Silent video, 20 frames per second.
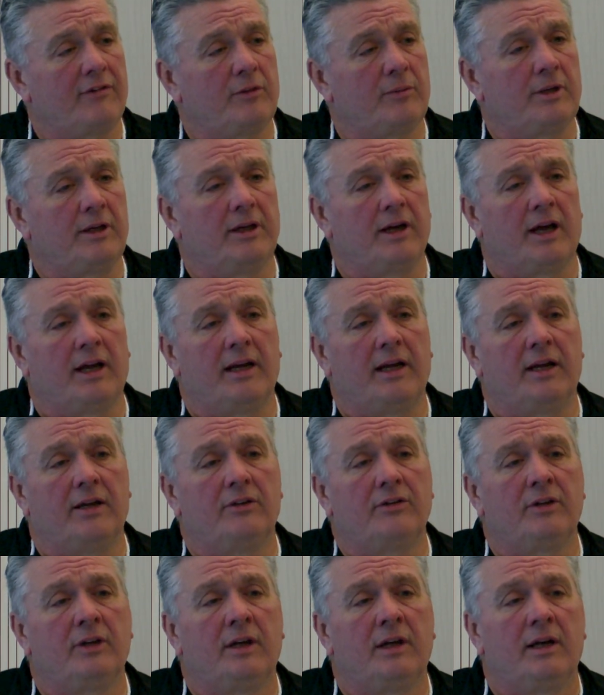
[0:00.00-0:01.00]
to be done
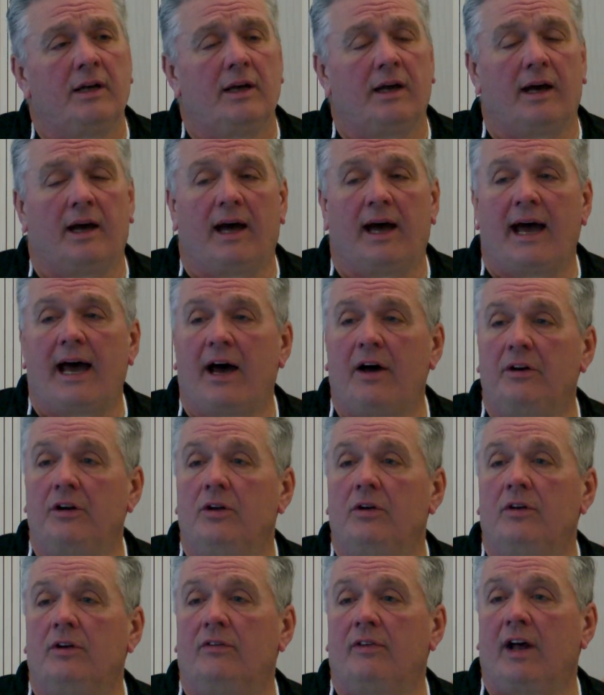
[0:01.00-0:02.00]
is how do
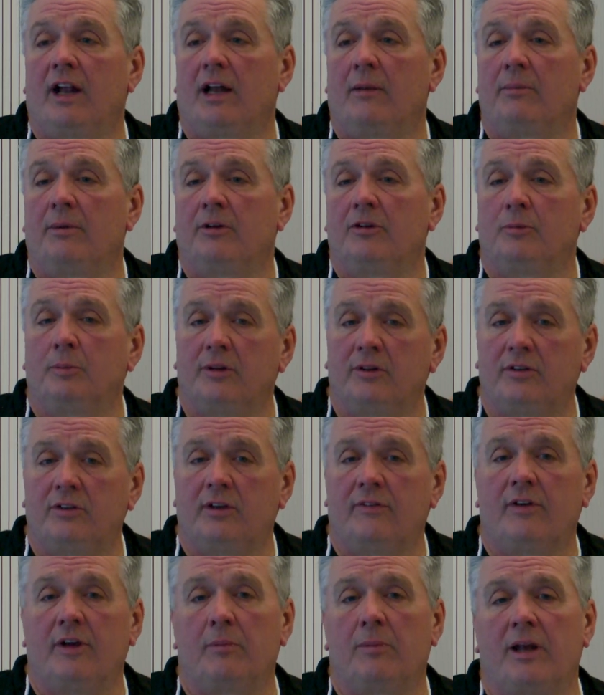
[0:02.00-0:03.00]
you develop a
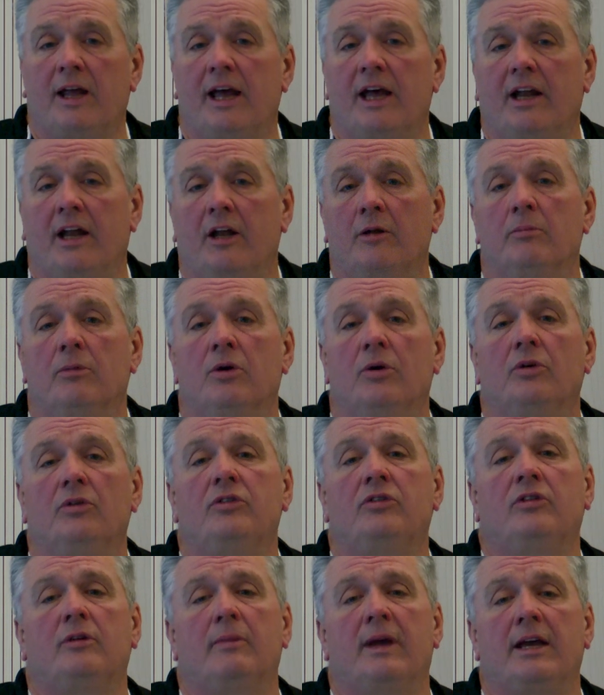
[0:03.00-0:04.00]
specific plan on
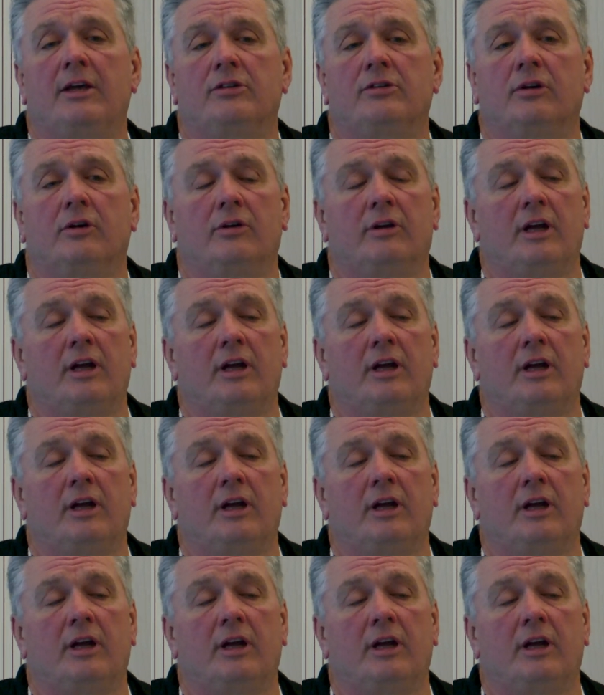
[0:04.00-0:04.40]
moose to make sure